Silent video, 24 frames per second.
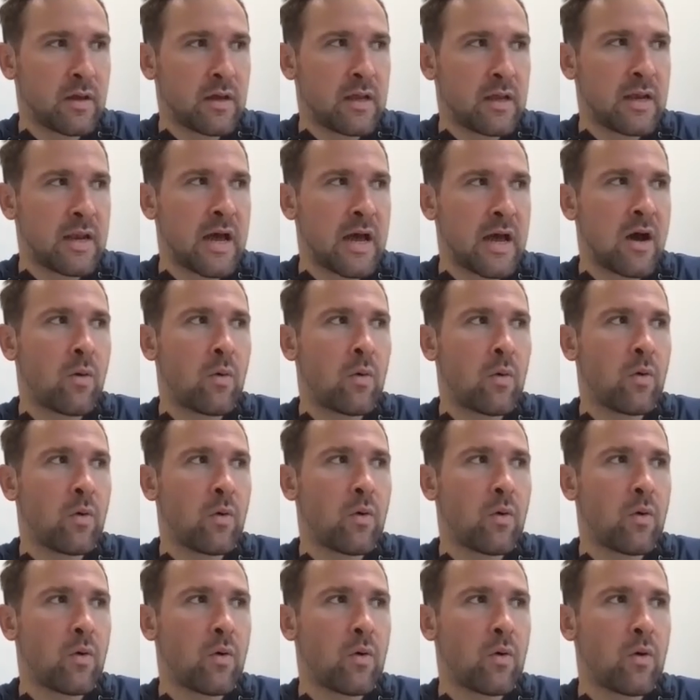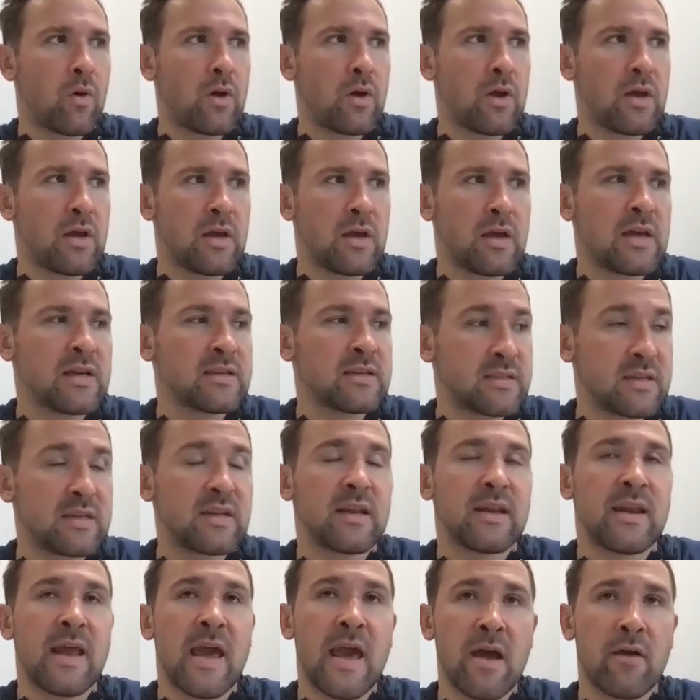Now, is it
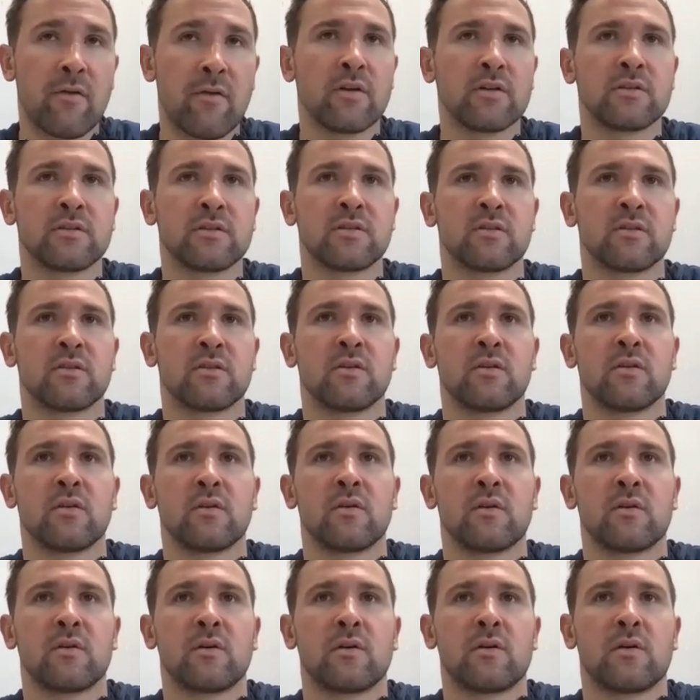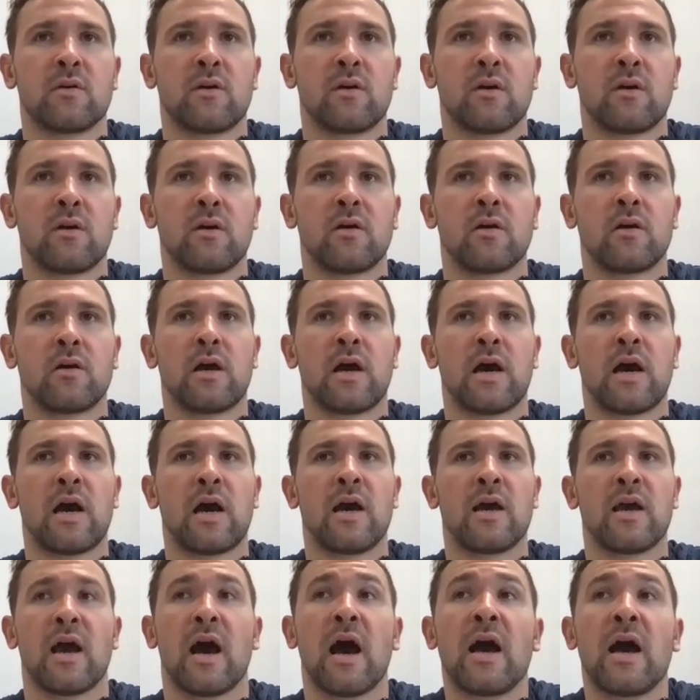inherent?
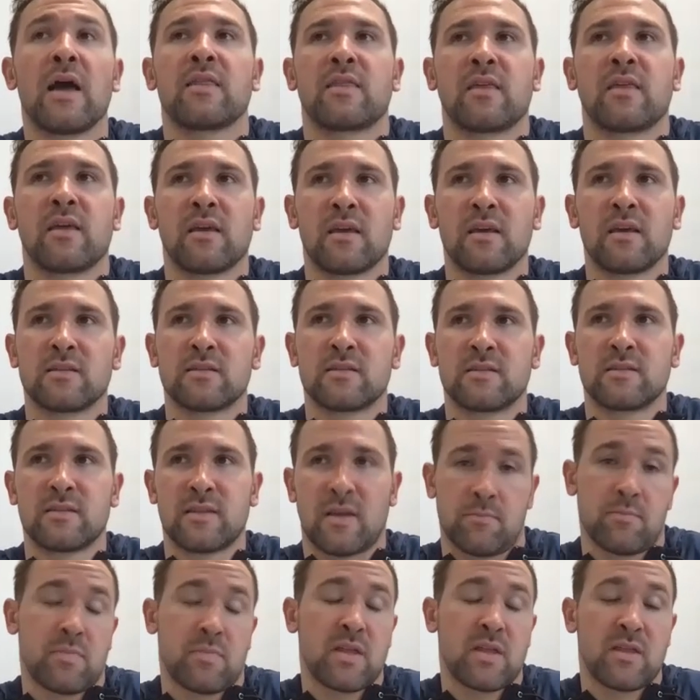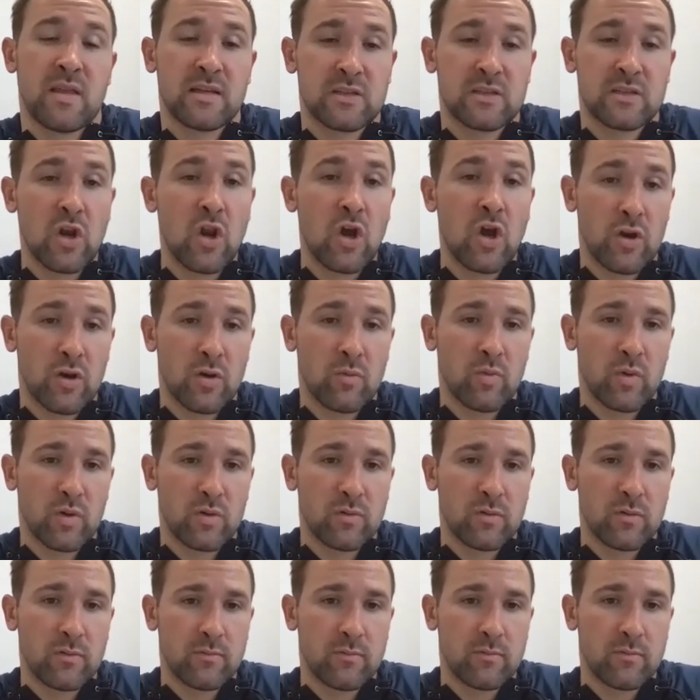I think it's something that's learnable.